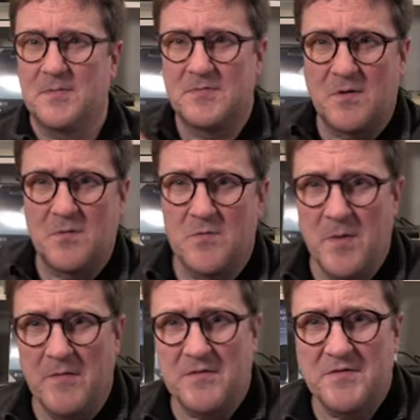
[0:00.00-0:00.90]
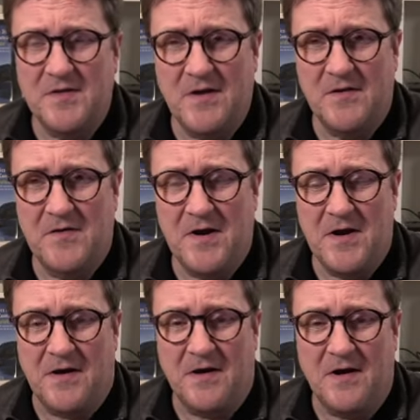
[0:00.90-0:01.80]
so whomever's sitting
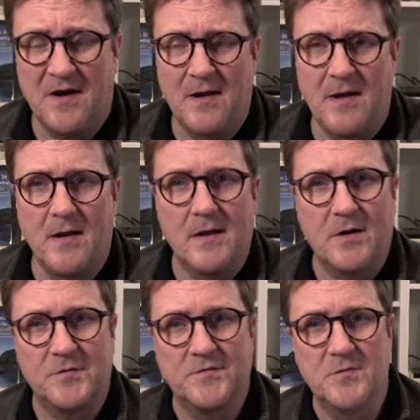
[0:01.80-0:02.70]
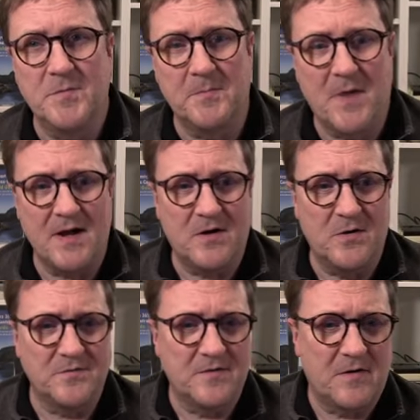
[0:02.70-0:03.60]
there consuming my
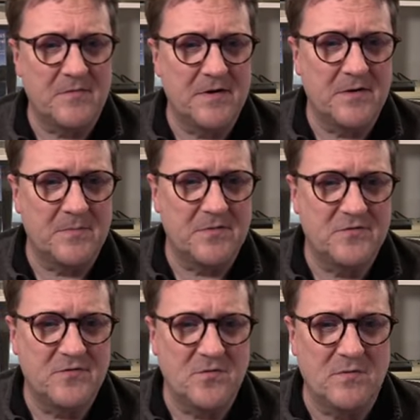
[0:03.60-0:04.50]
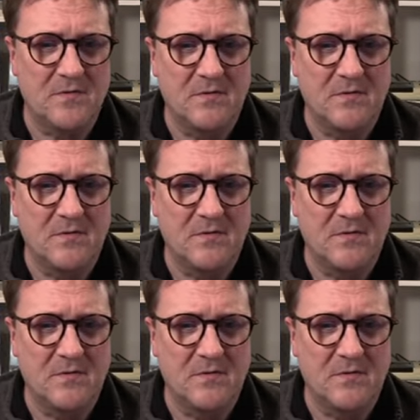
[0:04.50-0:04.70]
code, so now we're in number two.